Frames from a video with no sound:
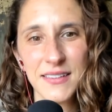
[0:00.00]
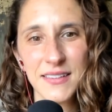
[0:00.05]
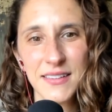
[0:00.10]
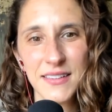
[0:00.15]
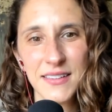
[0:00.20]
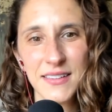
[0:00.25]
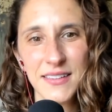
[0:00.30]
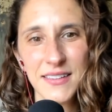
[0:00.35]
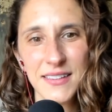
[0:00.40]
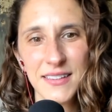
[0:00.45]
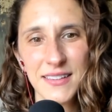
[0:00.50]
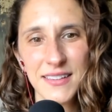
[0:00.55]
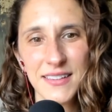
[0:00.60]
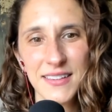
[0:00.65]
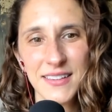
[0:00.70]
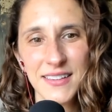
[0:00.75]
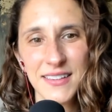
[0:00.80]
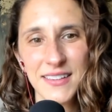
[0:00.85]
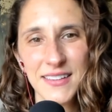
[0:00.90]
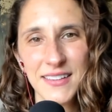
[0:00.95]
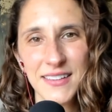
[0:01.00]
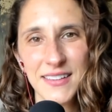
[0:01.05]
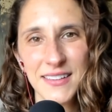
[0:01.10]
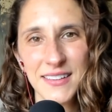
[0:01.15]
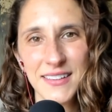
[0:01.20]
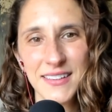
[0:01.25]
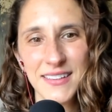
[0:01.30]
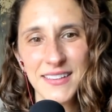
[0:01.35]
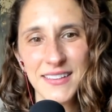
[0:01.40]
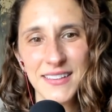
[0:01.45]

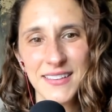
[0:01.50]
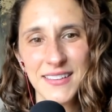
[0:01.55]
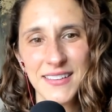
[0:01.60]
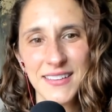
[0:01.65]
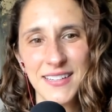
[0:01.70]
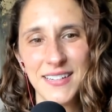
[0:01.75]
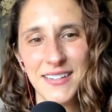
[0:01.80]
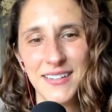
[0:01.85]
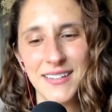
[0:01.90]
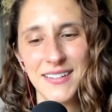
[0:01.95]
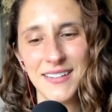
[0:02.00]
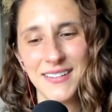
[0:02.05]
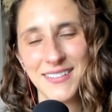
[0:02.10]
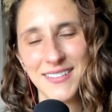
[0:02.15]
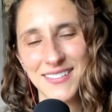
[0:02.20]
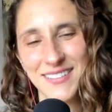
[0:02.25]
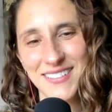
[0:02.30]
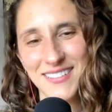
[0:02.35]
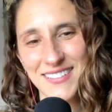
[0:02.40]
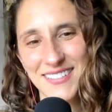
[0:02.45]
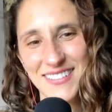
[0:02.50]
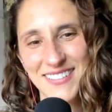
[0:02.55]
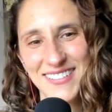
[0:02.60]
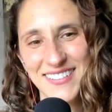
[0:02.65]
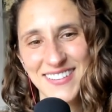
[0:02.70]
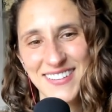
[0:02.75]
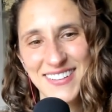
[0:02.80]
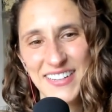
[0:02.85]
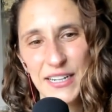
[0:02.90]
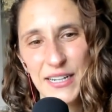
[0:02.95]

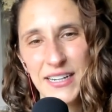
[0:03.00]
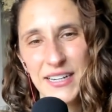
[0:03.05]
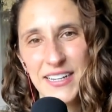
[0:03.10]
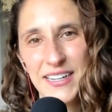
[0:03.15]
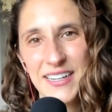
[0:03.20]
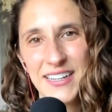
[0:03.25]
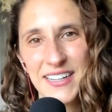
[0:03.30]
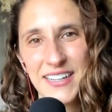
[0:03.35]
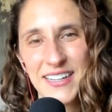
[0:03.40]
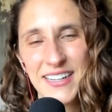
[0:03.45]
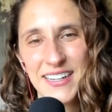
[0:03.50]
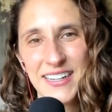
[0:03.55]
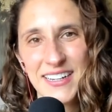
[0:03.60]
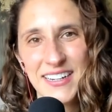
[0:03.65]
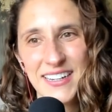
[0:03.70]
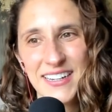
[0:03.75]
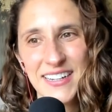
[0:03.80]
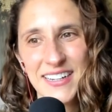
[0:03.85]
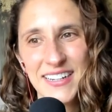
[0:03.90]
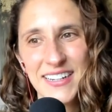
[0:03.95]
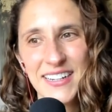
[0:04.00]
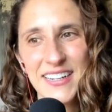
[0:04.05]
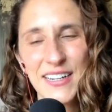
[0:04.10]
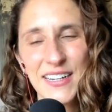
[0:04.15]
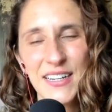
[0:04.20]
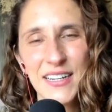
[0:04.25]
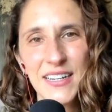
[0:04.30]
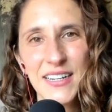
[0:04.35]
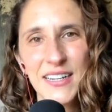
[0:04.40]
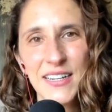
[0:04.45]

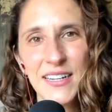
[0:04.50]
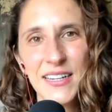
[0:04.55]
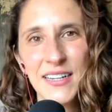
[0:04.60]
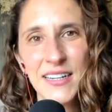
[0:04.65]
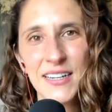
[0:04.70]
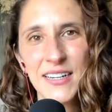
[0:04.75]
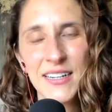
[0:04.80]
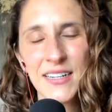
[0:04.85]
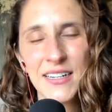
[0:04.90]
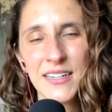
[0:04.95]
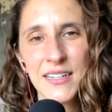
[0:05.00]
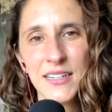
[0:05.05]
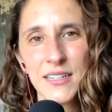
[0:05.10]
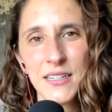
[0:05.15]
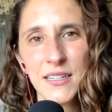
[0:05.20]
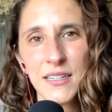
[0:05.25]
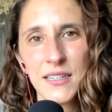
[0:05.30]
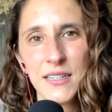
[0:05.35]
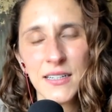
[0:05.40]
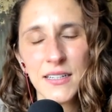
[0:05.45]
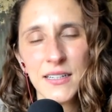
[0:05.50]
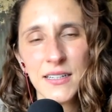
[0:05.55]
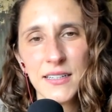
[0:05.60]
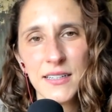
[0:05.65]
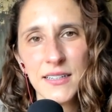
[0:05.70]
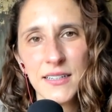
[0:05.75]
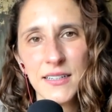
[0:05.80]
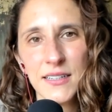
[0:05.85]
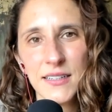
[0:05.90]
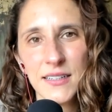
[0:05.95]

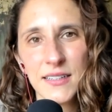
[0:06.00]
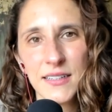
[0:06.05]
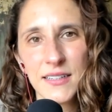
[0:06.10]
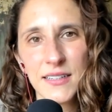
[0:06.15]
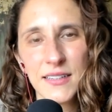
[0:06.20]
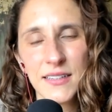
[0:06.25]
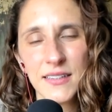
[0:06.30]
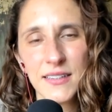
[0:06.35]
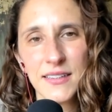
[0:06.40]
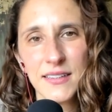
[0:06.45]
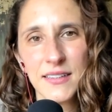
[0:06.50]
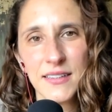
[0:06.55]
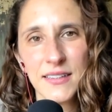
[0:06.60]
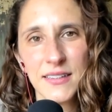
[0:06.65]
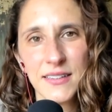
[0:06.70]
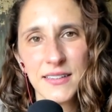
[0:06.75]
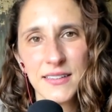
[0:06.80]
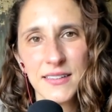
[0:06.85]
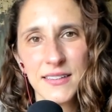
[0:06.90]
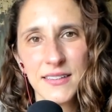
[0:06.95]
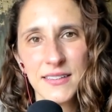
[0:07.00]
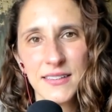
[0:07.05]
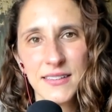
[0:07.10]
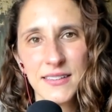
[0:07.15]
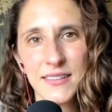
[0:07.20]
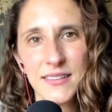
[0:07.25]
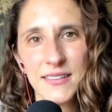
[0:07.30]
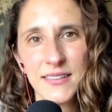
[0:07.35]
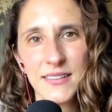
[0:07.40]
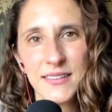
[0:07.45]

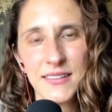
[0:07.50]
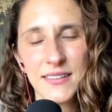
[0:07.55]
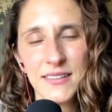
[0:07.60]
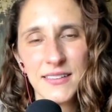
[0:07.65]
No words are spoken by the person on screen.